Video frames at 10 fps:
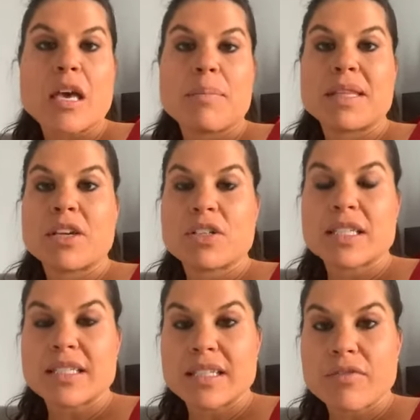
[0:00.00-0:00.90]
But there's
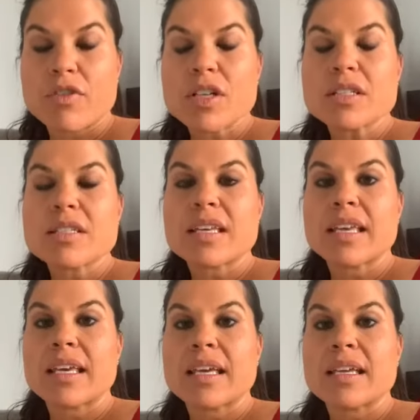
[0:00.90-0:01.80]
a difference
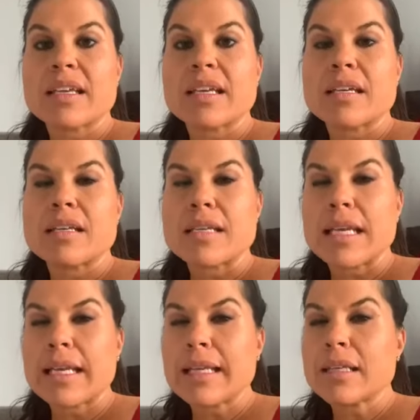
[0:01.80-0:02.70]
in
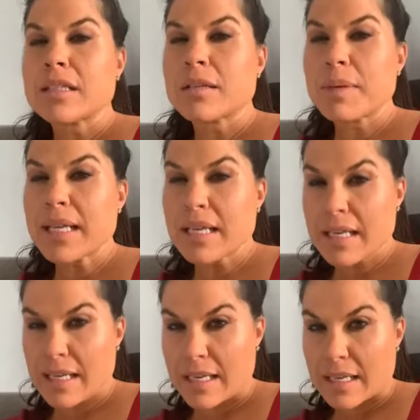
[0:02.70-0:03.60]
needing to be
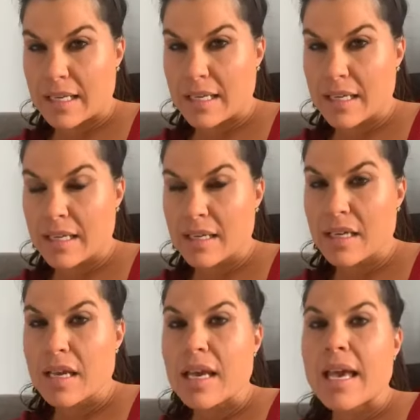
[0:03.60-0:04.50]
needed
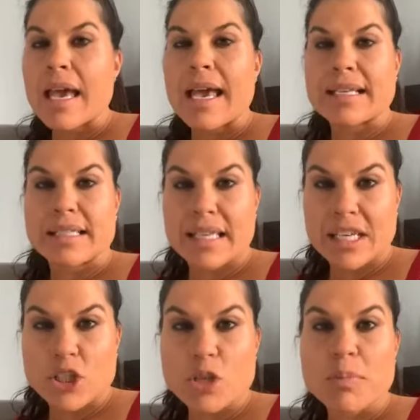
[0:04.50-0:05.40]
and
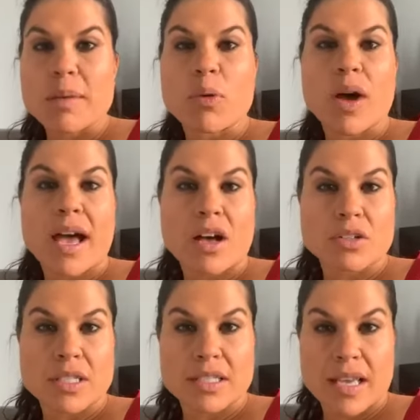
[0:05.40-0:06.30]
teaching people how
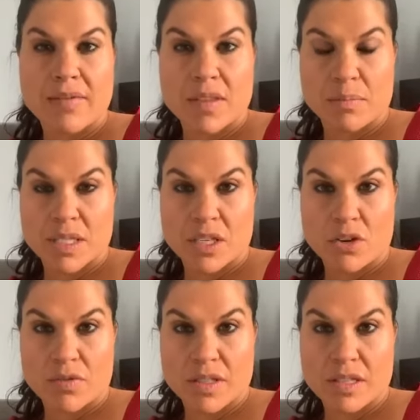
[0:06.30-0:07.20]
to save
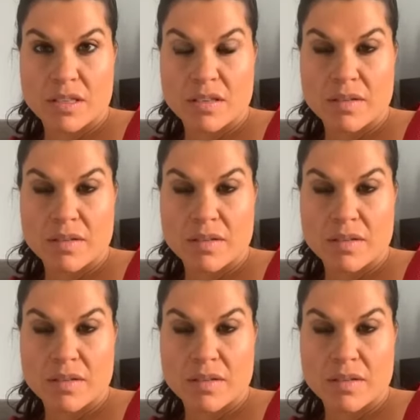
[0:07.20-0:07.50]
themselves.